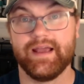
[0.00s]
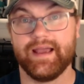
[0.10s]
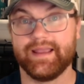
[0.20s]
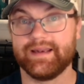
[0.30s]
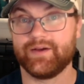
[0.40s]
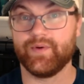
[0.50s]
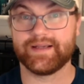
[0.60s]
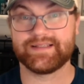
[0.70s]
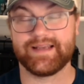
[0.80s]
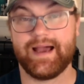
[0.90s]
and get a
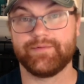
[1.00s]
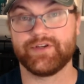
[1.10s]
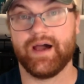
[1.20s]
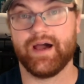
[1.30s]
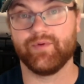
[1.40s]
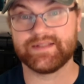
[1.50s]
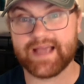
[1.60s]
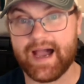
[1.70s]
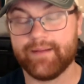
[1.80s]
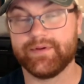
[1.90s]
quick snapshot of what's
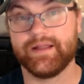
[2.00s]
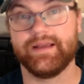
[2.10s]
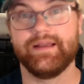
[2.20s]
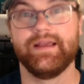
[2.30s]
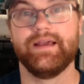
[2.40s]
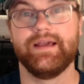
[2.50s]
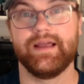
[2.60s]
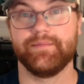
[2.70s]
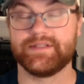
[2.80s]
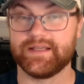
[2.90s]
happening
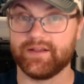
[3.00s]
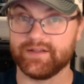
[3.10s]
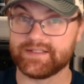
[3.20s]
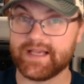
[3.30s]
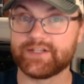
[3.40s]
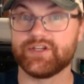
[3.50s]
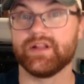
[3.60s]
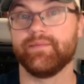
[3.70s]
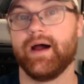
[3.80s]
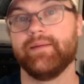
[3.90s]
in a particular section of
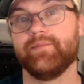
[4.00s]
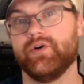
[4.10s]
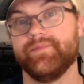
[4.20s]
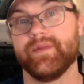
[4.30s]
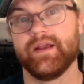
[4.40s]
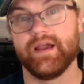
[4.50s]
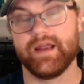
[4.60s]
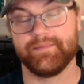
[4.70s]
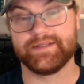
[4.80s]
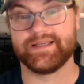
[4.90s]
the Bible
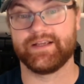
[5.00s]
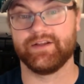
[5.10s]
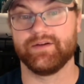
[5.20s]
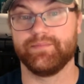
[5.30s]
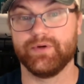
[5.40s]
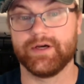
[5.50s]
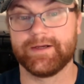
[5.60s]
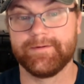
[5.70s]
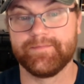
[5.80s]
in a particular book.